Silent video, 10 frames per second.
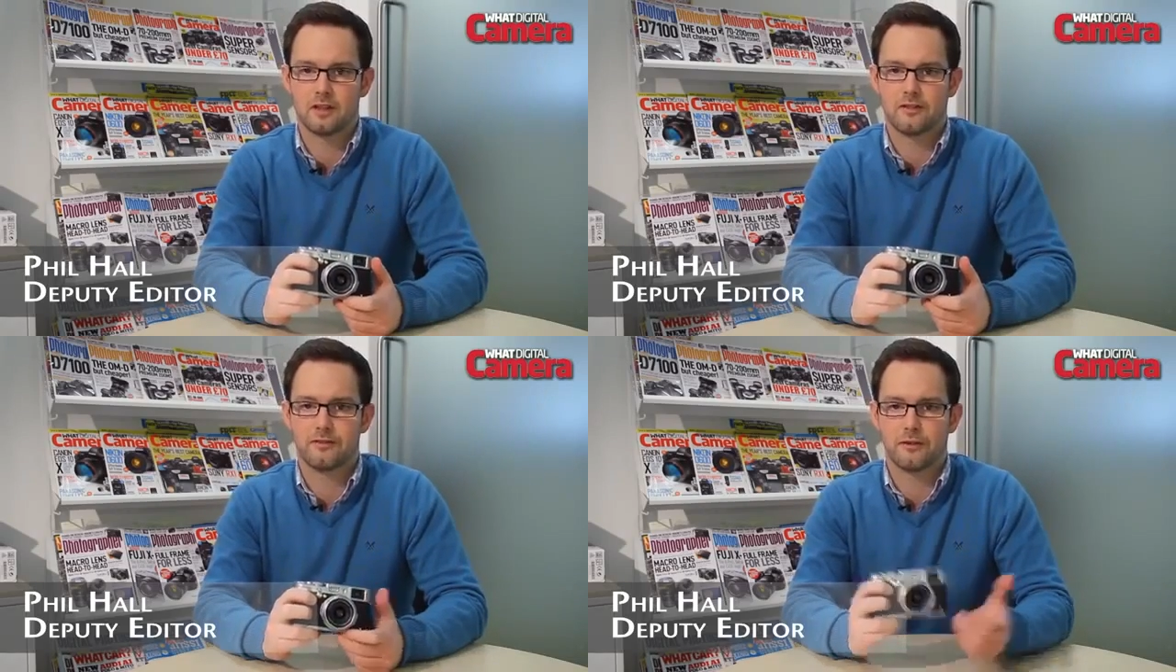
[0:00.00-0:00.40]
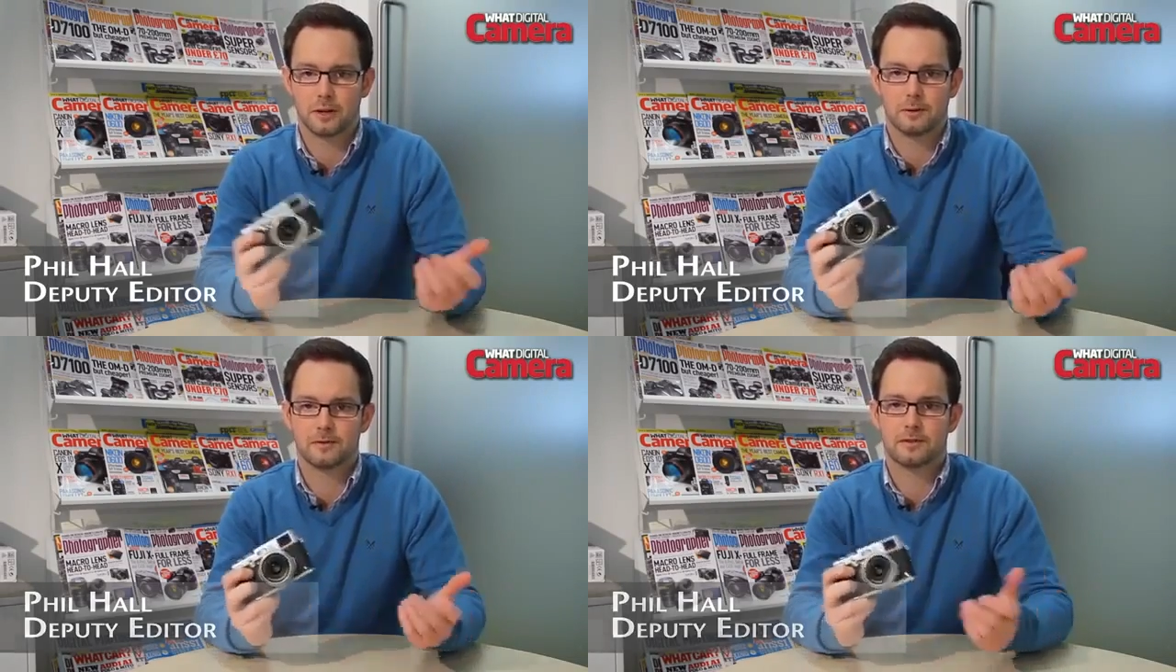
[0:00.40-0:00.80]
the
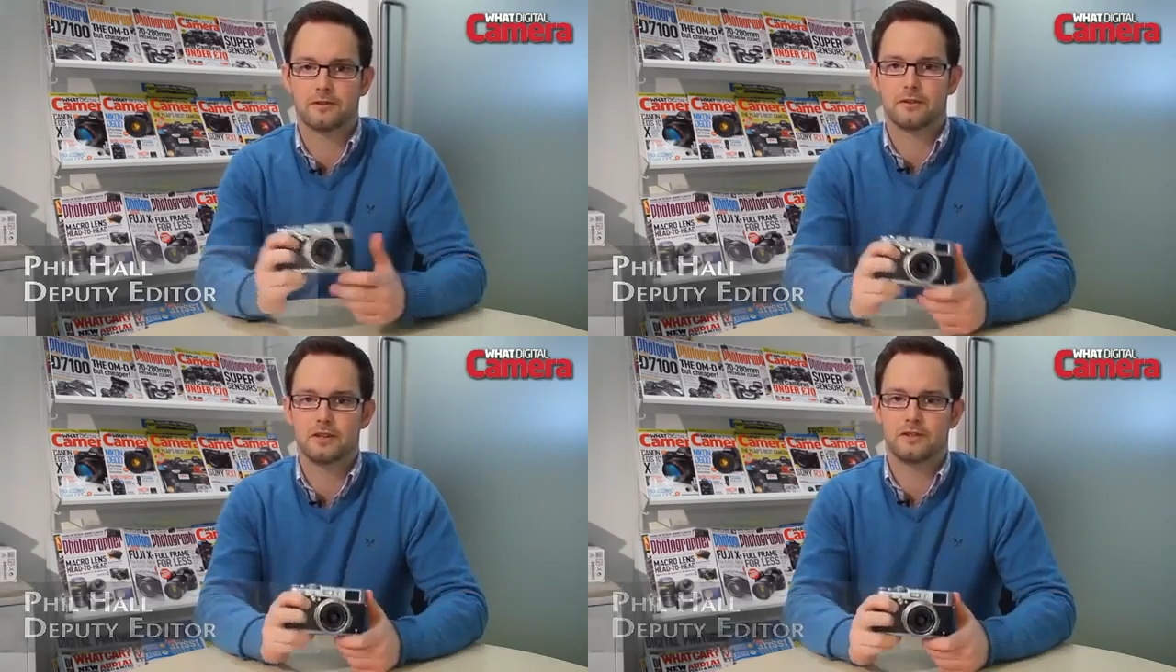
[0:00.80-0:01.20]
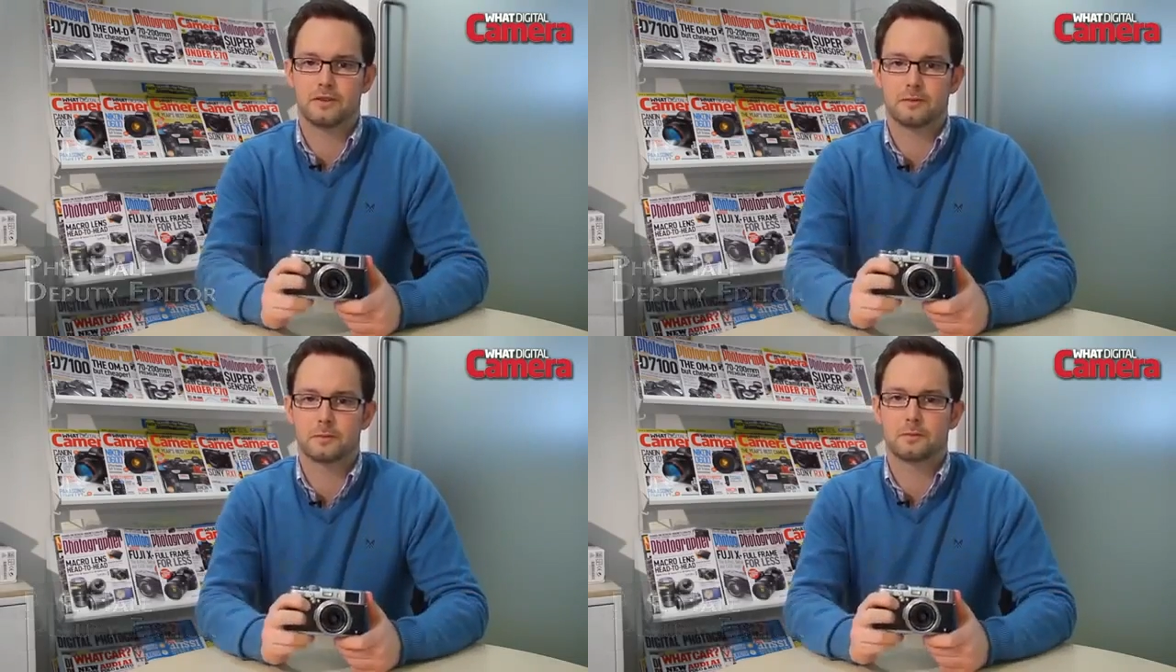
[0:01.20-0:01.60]
follow-up to
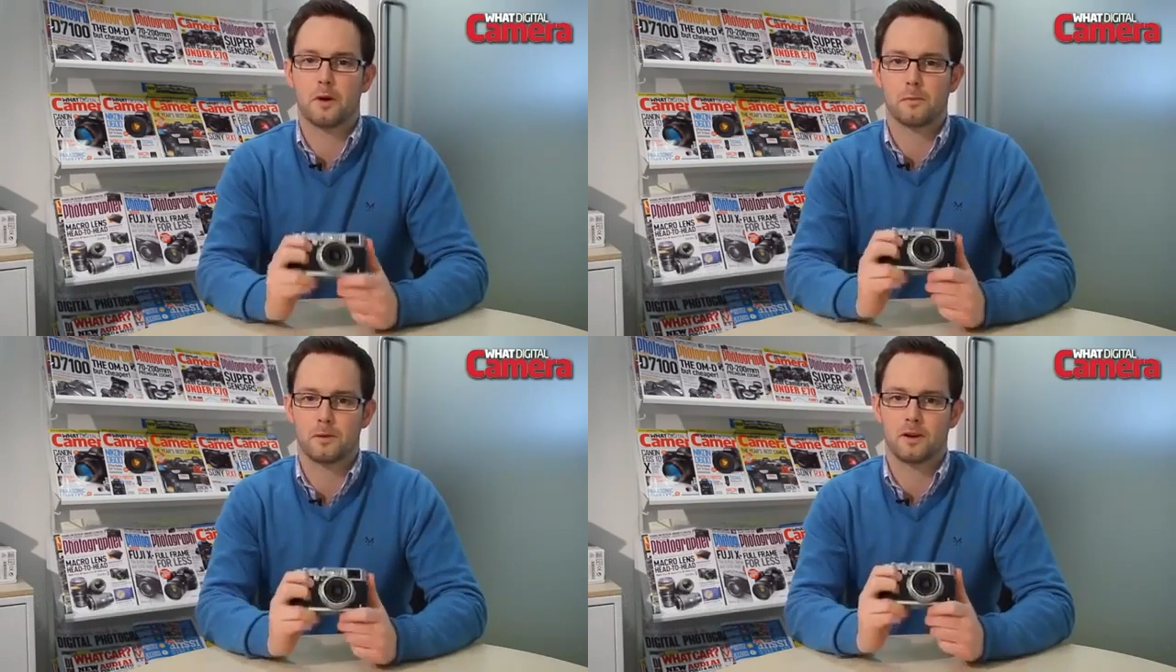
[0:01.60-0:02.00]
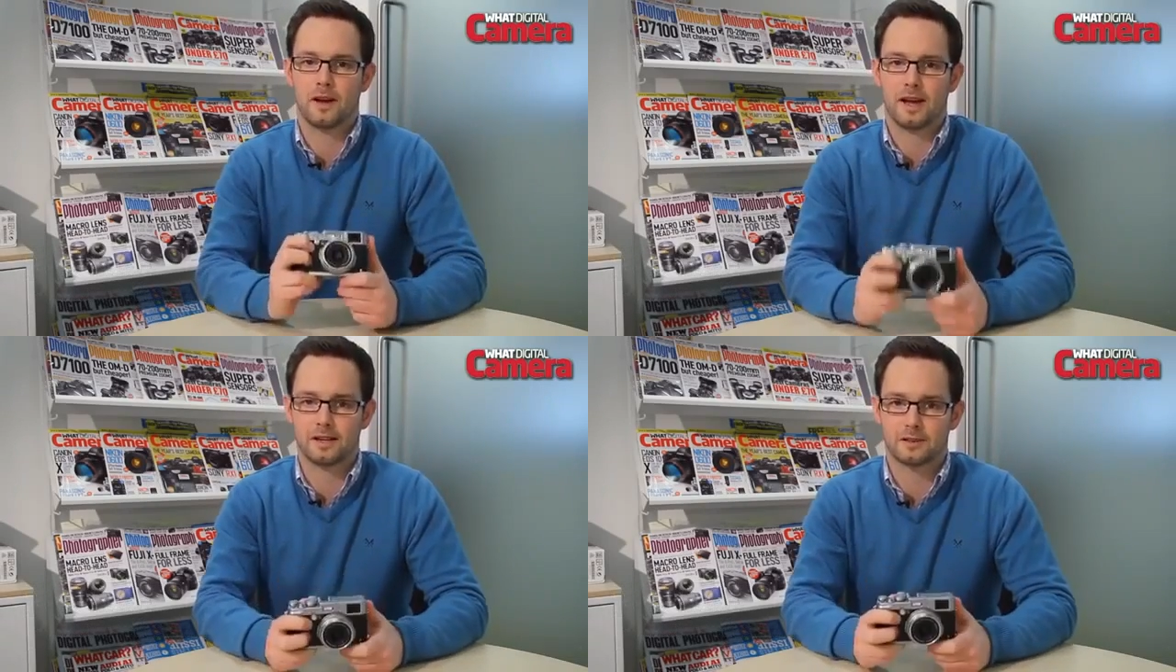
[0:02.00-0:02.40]
Fujifilm's
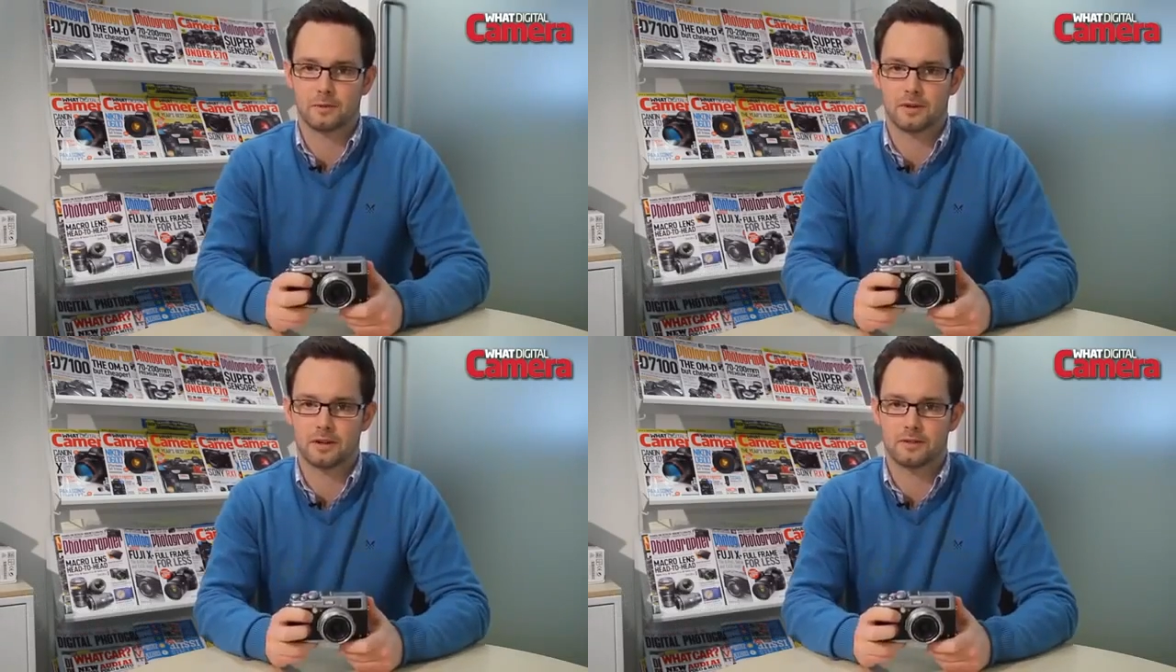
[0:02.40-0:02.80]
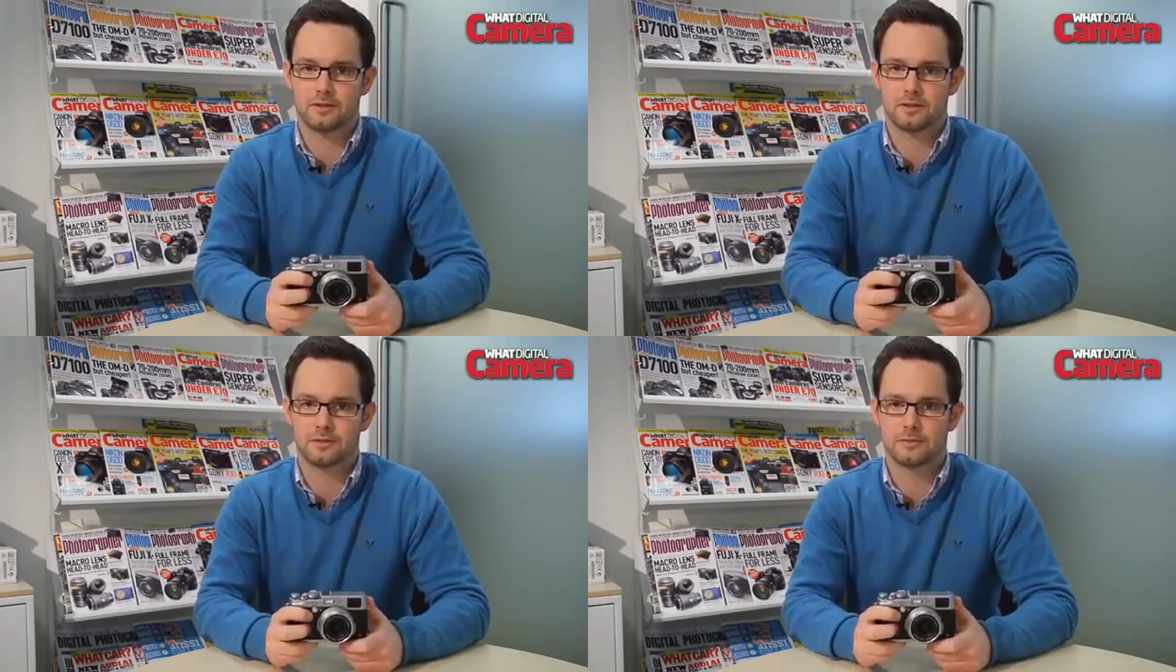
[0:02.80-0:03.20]
popular
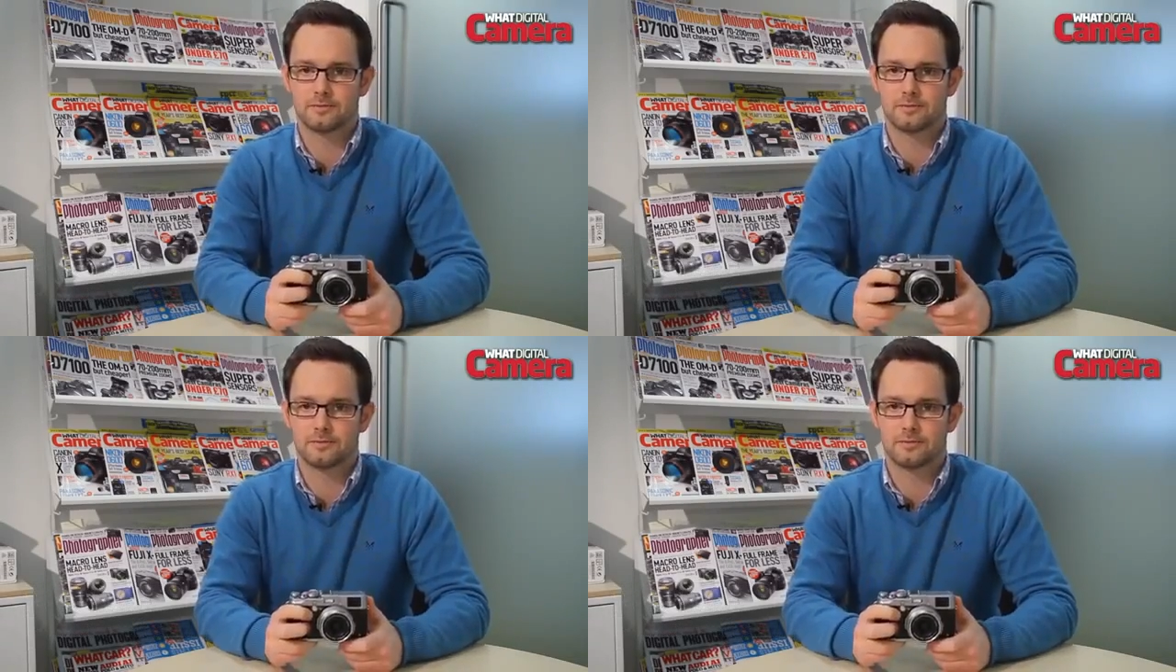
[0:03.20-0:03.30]
X100.